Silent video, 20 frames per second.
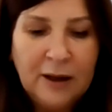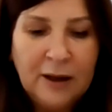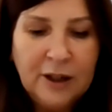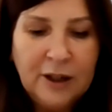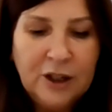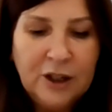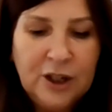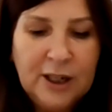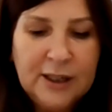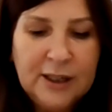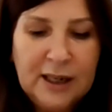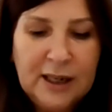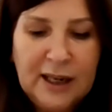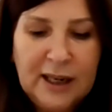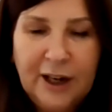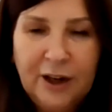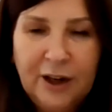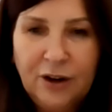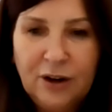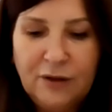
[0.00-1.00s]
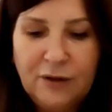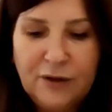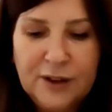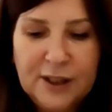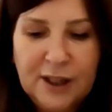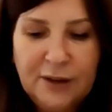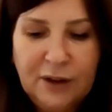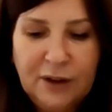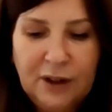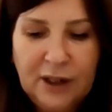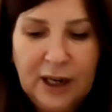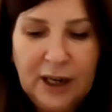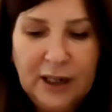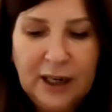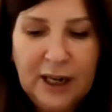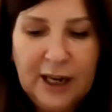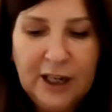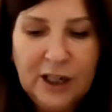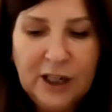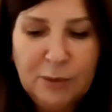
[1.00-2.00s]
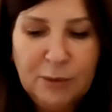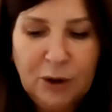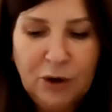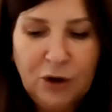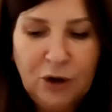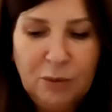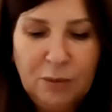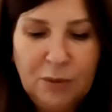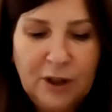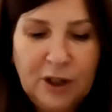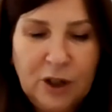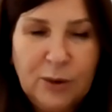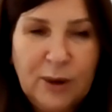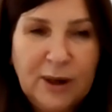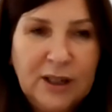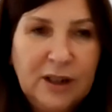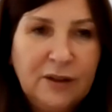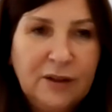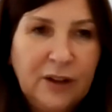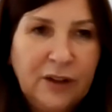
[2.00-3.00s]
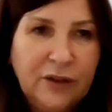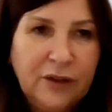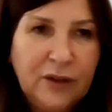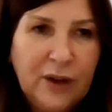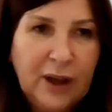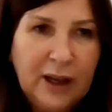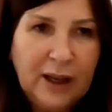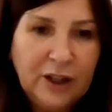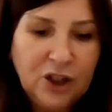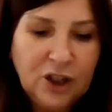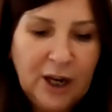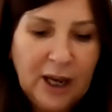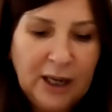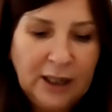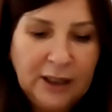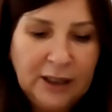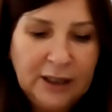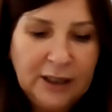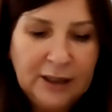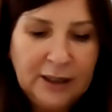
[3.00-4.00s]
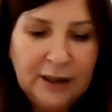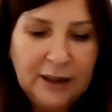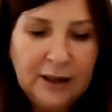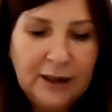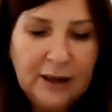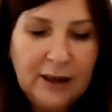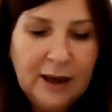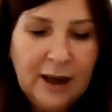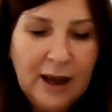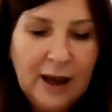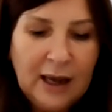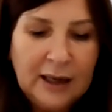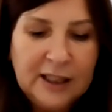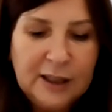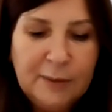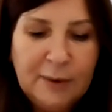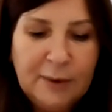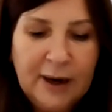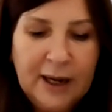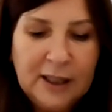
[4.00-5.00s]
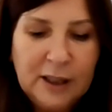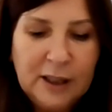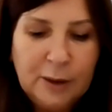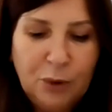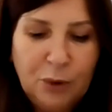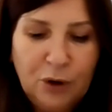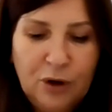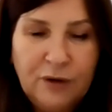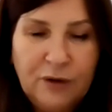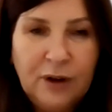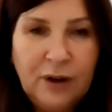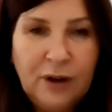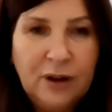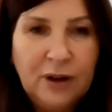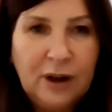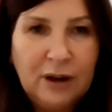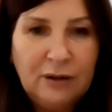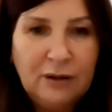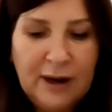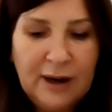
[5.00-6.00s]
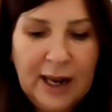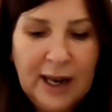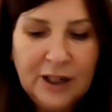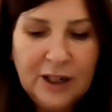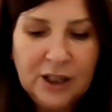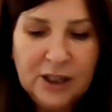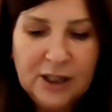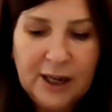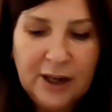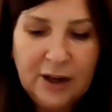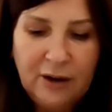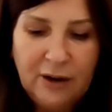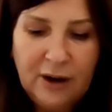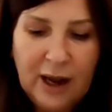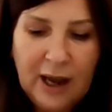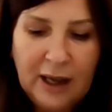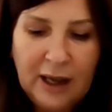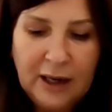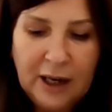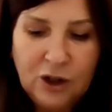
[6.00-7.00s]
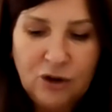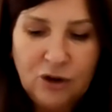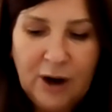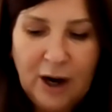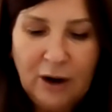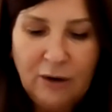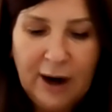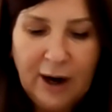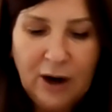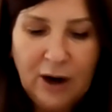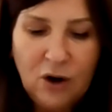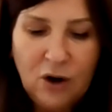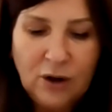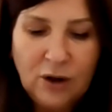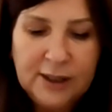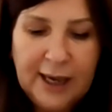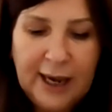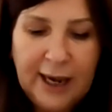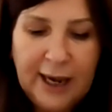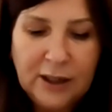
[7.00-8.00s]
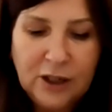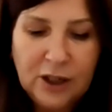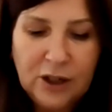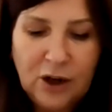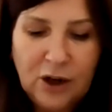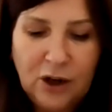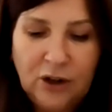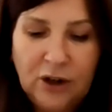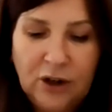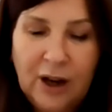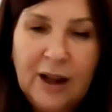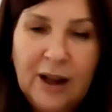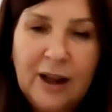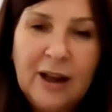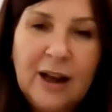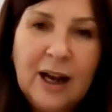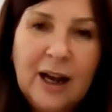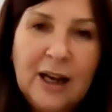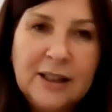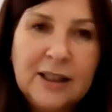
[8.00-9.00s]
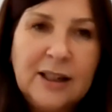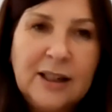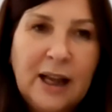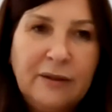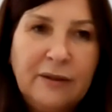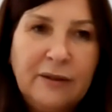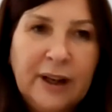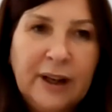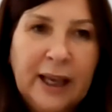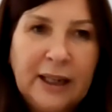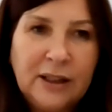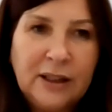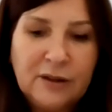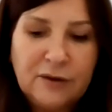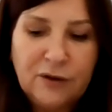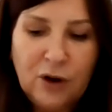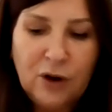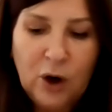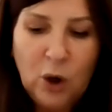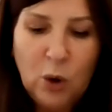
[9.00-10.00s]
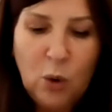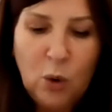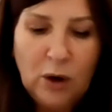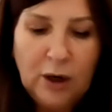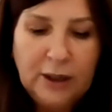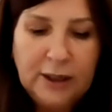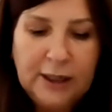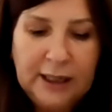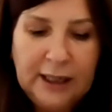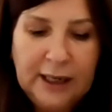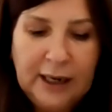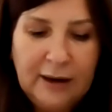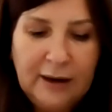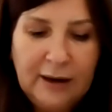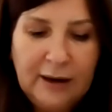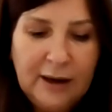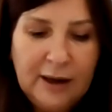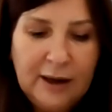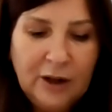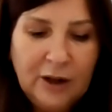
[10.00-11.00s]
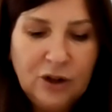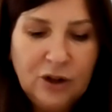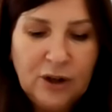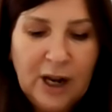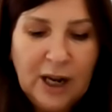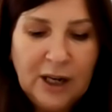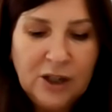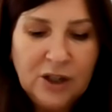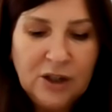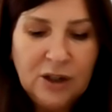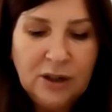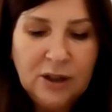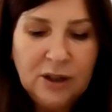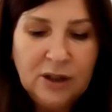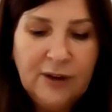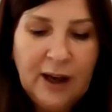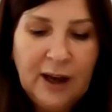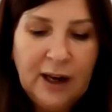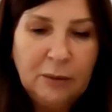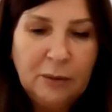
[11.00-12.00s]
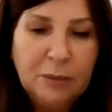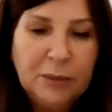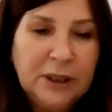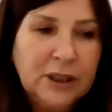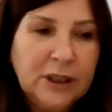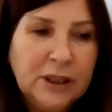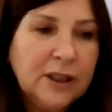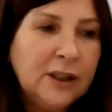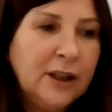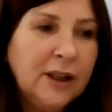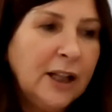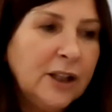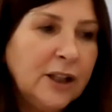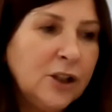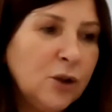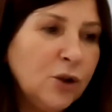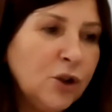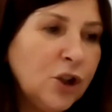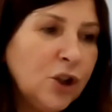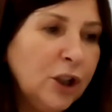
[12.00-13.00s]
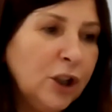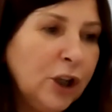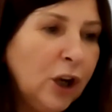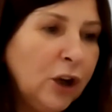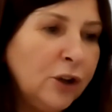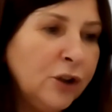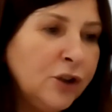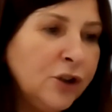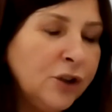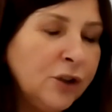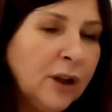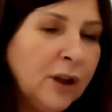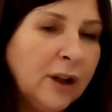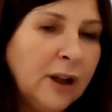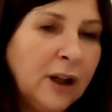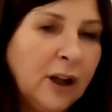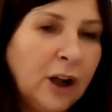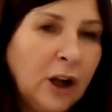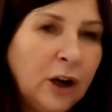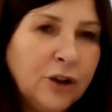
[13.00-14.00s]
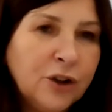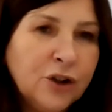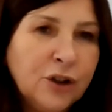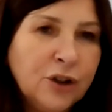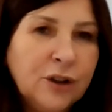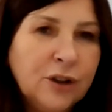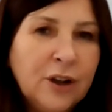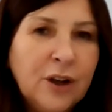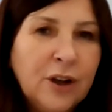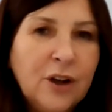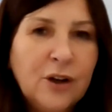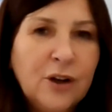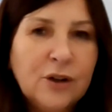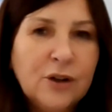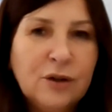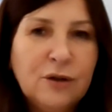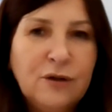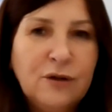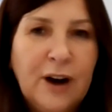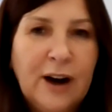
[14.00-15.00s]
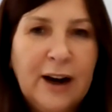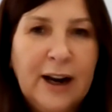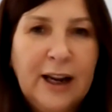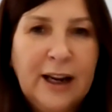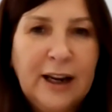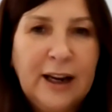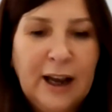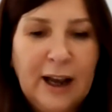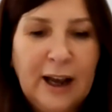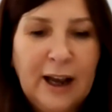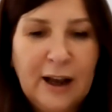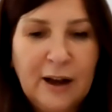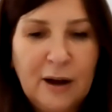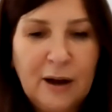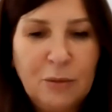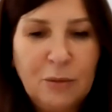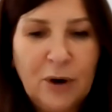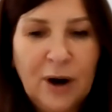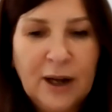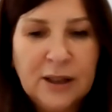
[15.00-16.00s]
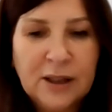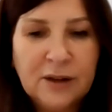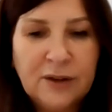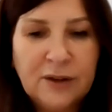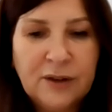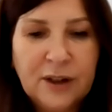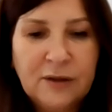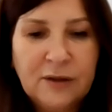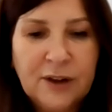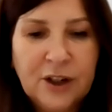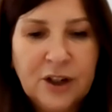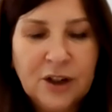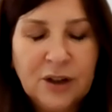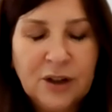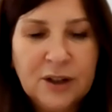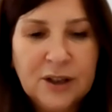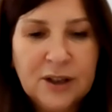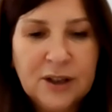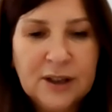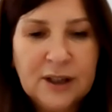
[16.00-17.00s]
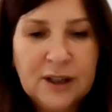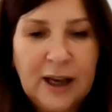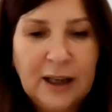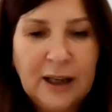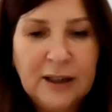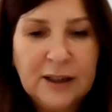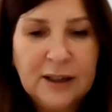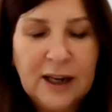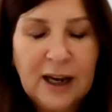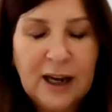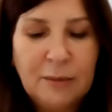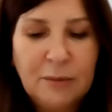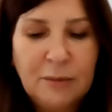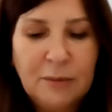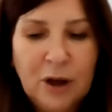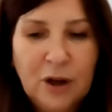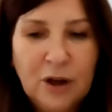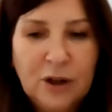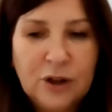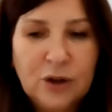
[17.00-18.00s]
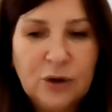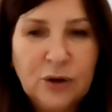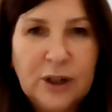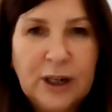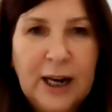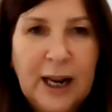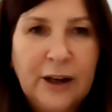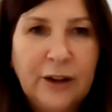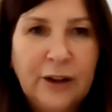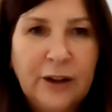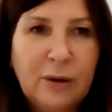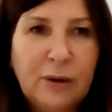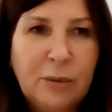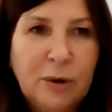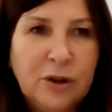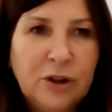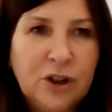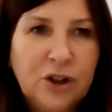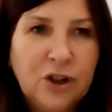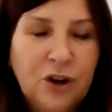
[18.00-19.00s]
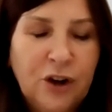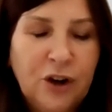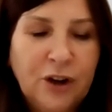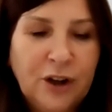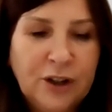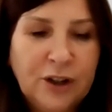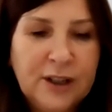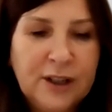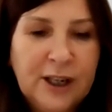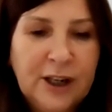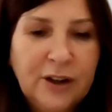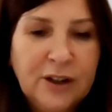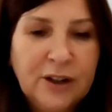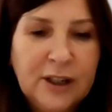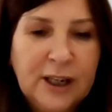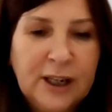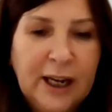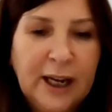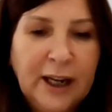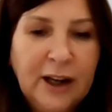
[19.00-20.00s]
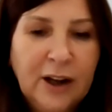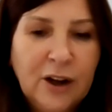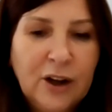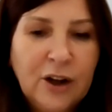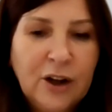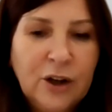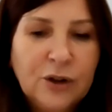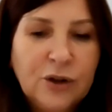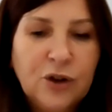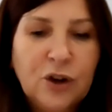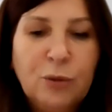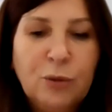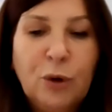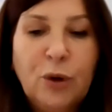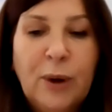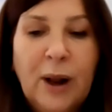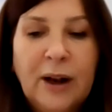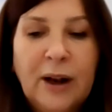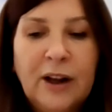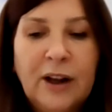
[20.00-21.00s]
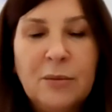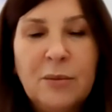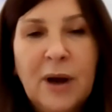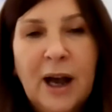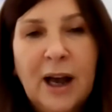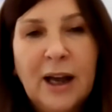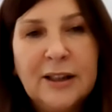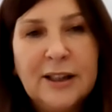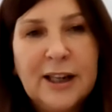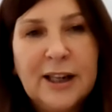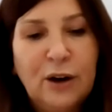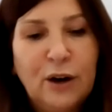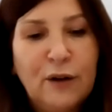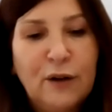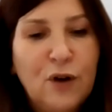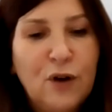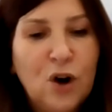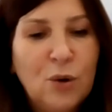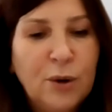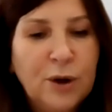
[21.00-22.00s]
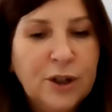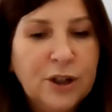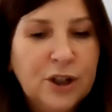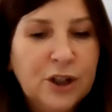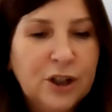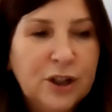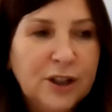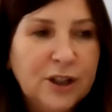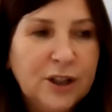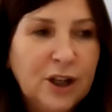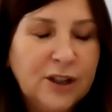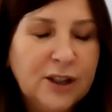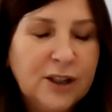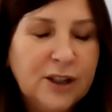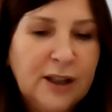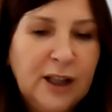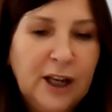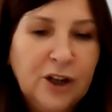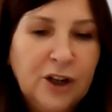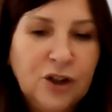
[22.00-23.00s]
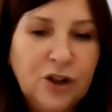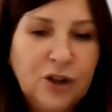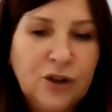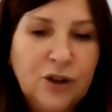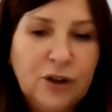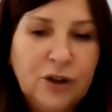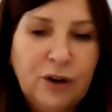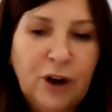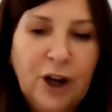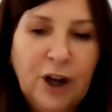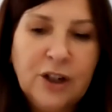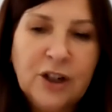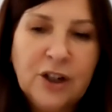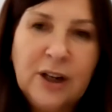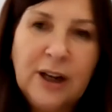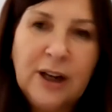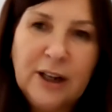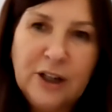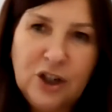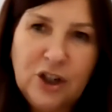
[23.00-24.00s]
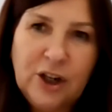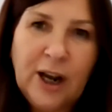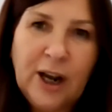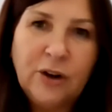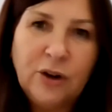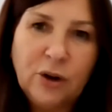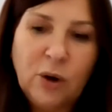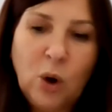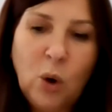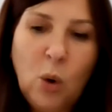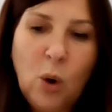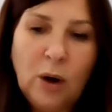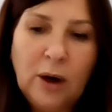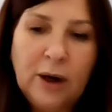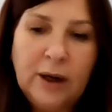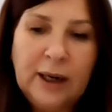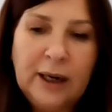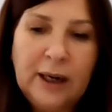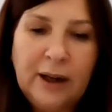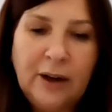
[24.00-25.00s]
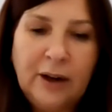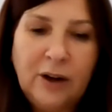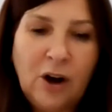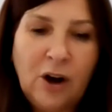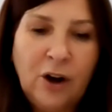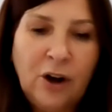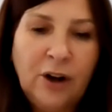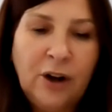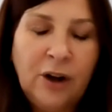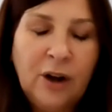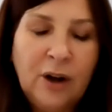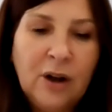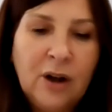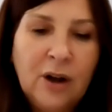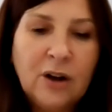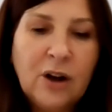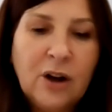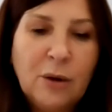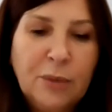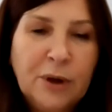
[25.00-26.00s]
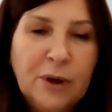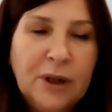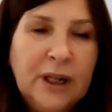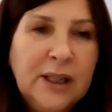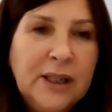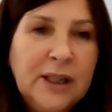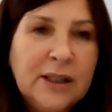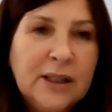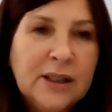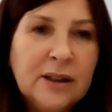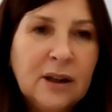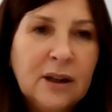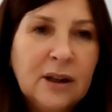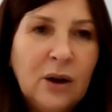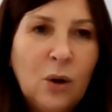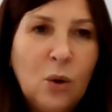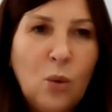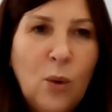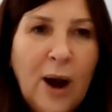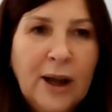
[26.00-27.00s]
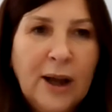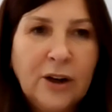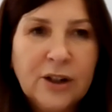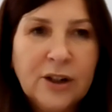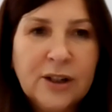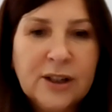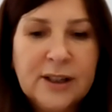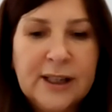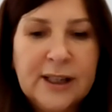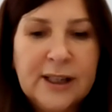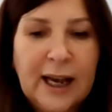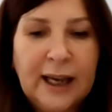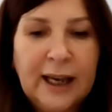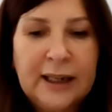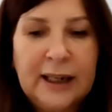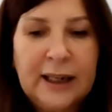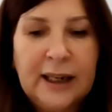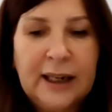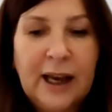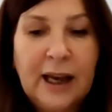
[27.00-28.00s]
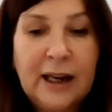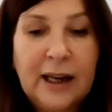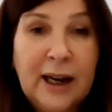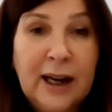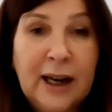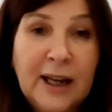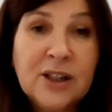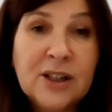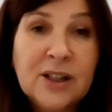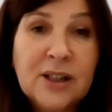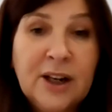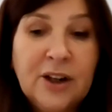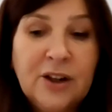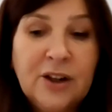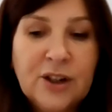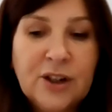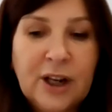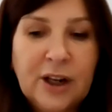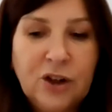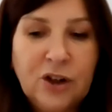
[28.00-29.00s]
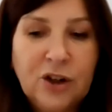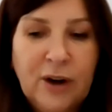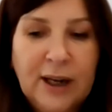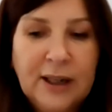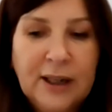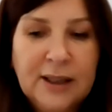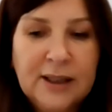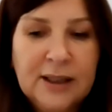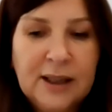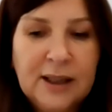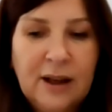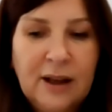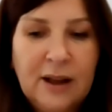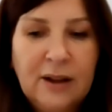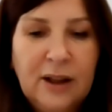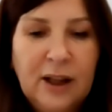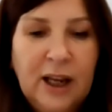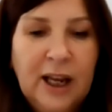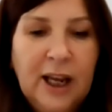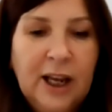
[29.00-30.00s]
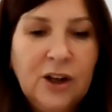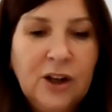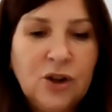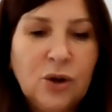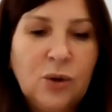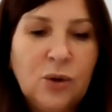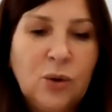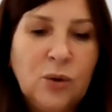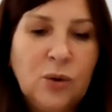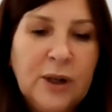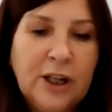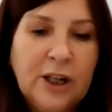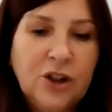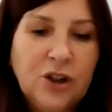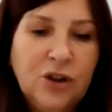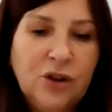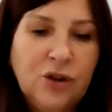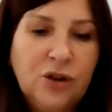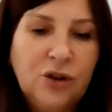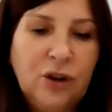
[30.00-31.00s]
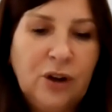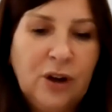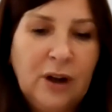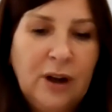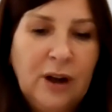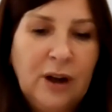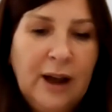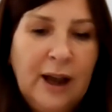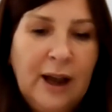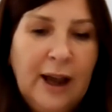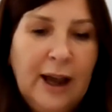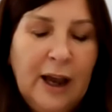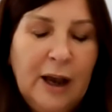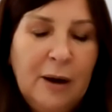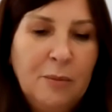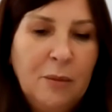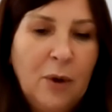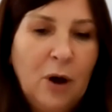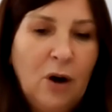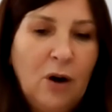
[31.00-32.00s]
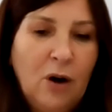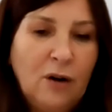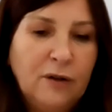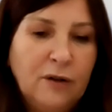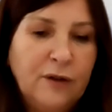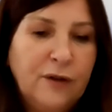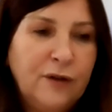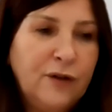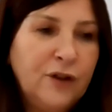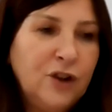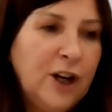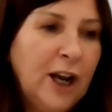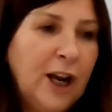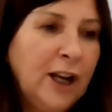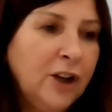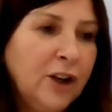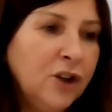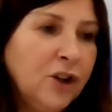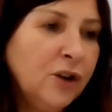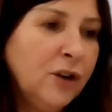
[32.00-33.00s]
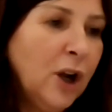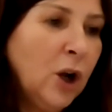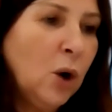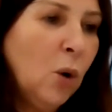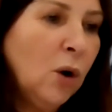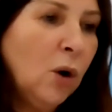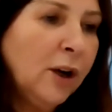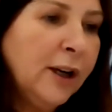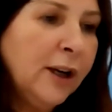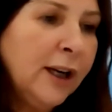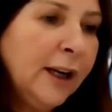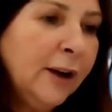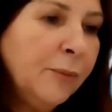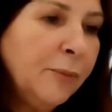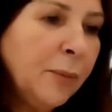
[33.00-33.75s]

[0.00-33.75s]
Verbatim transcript: She is a leader of Civil Engagement Group in the 25th uh, Seanad. Alice Mary is a proven legislator and a track record second to none as an advocate for equality, international development, and social inclusion. Inclusion, So very uh, impressive individuals, and I'm so delighted they're able to join us here today. So you're both welcome, and I look forward to discussing the issues around gender equality and how companies, wider society, and legislators can address the age-old issue um, of gender equality.